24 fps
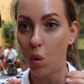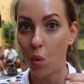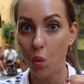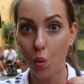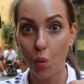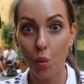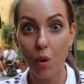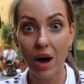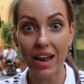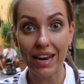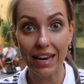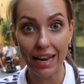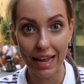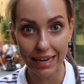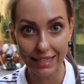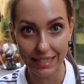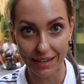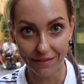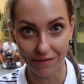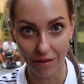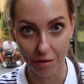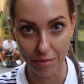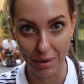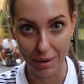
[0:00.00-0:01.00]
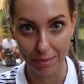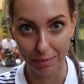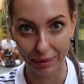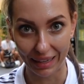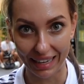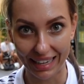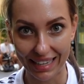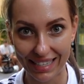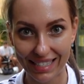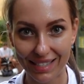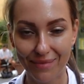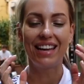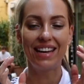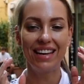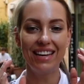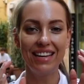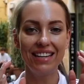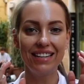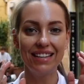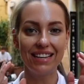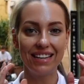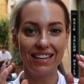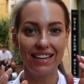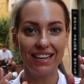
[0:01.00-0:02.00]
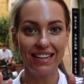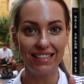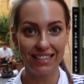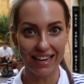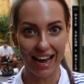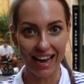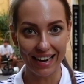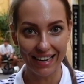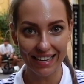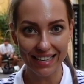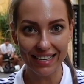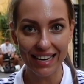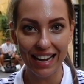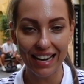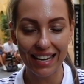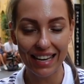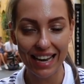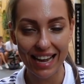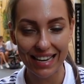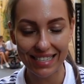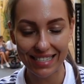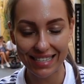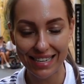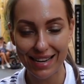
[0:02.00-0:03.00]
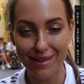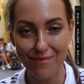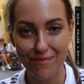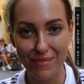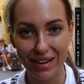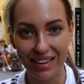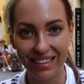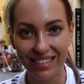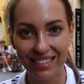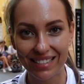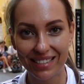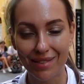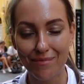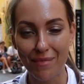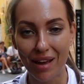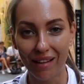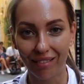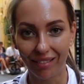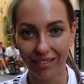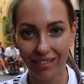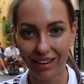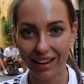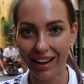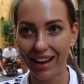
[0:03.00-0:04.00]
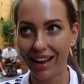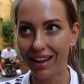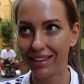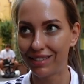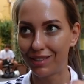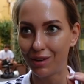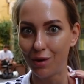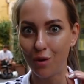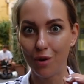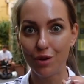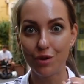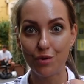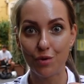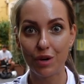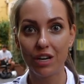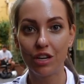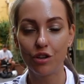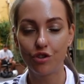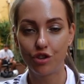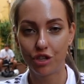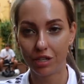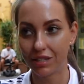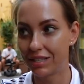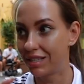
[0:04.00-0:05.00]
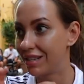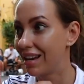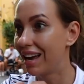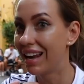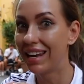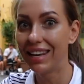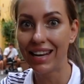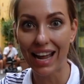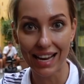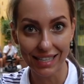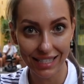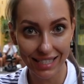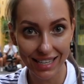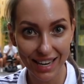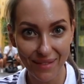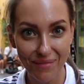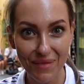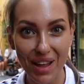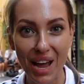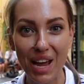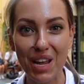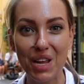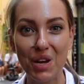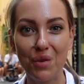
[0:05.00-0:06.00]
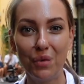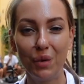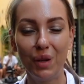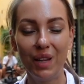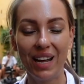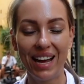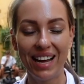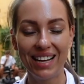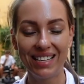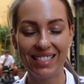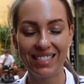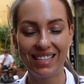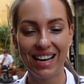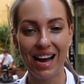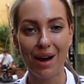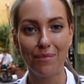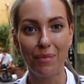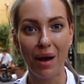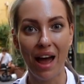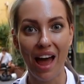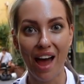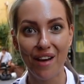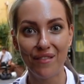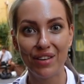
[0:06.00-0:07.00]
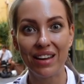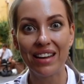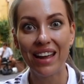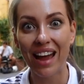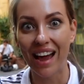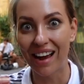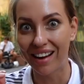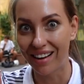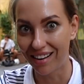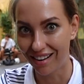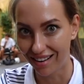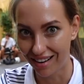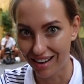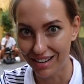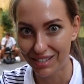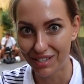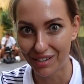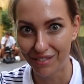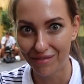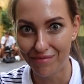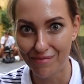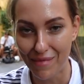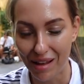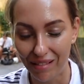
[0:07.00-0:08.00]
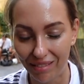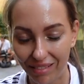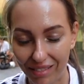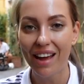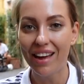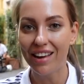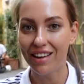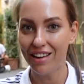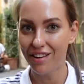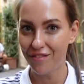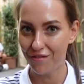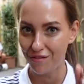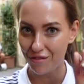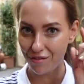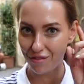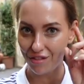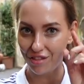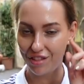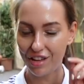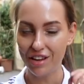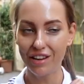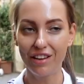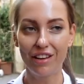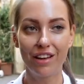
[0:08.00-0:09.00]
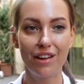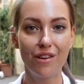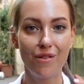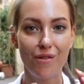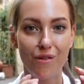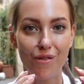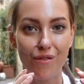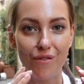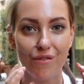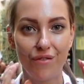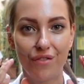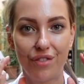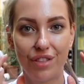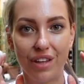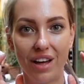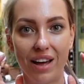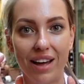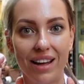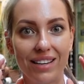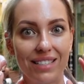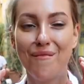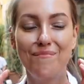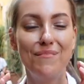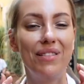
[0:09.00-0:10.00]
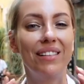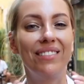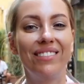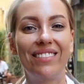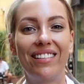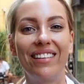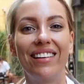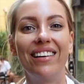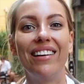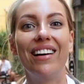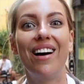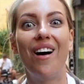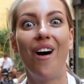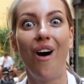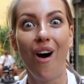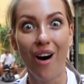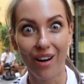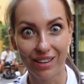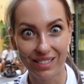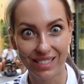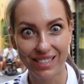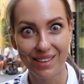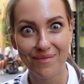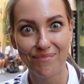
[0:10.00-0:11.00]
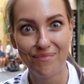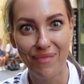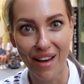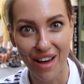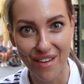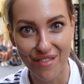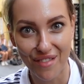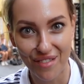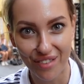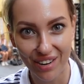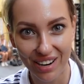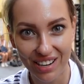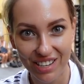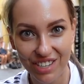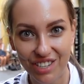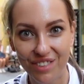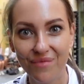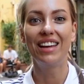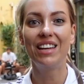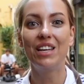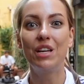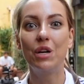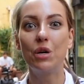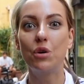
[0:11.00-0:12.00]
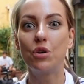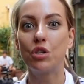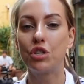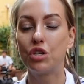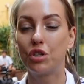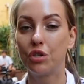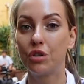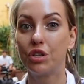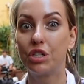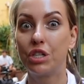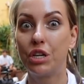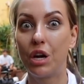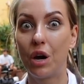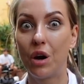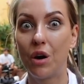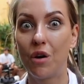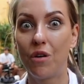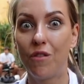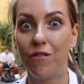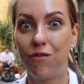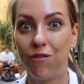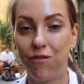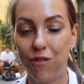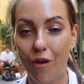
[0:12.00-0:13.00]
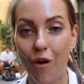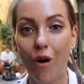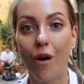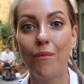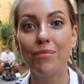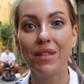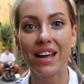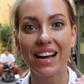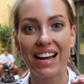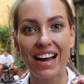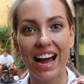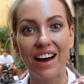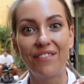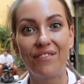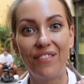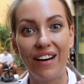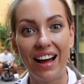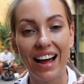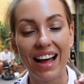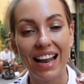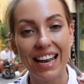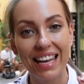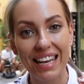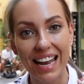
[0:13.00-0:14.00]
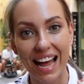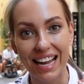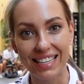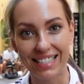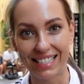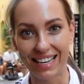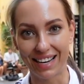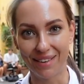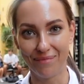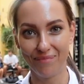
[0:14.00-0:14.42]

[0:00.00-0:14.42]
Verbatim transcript: one latte for me, please. In Italian, latte means milk, and ordering just latte, you will end up having a glass of milk. If you're thinking of that milky hot beverage, you should go for caffè latte.